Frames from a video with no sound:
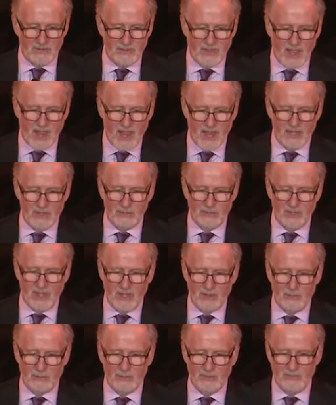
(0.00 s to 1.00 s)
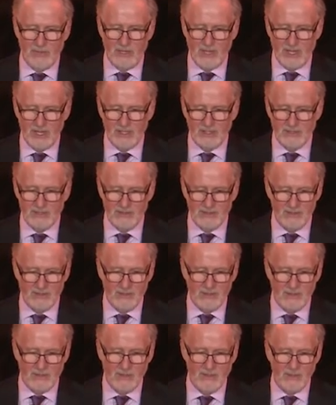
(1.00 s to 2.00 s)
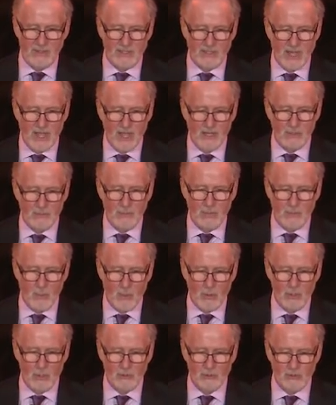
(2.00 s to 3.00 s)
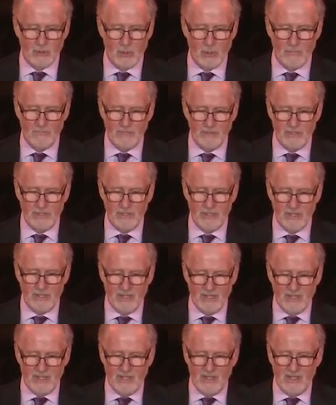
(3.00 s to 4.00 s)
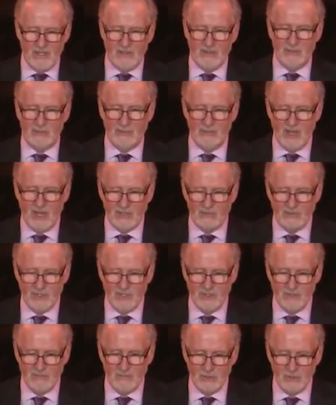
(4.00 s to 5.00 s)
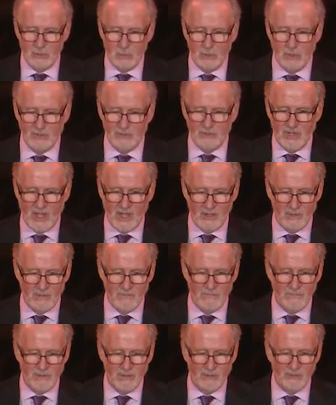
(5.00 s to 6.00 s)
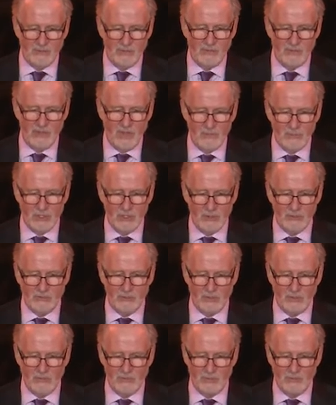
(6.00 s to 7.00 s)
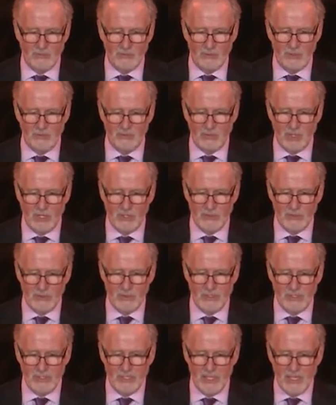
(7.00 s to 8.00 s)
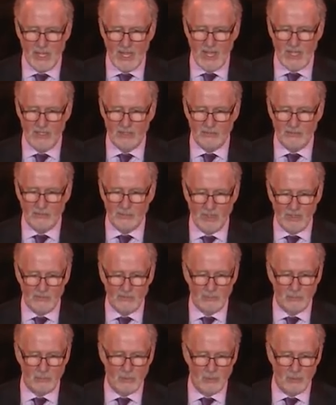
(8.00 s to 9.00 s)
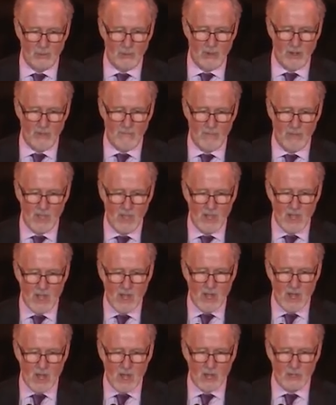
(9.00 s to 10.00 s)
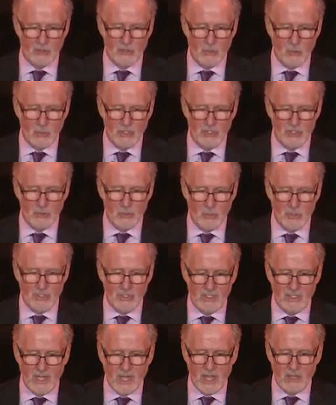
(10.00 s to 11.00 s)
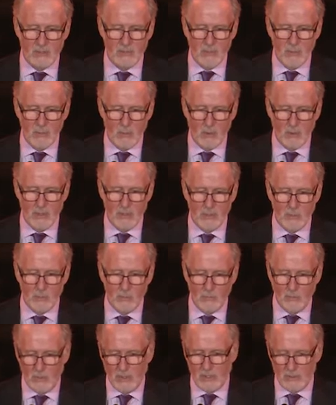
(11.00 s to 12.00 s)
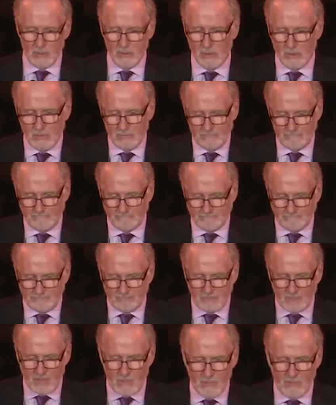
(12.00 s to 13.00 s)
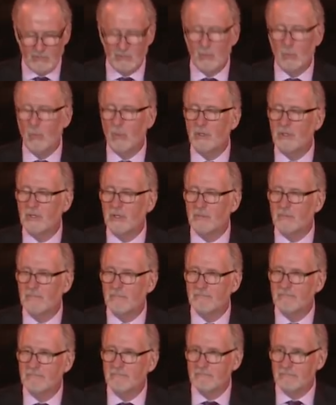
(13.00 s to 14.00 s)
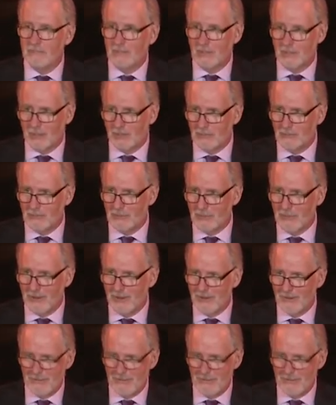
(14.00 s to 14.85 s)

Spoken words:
the highest honors of the night, the Goddard Memorial Trophy, This next individual is honored for his exceptional service to his country and its space program. Our 2020 Goddard Memorial winner, Mr. William Gerstenmaier.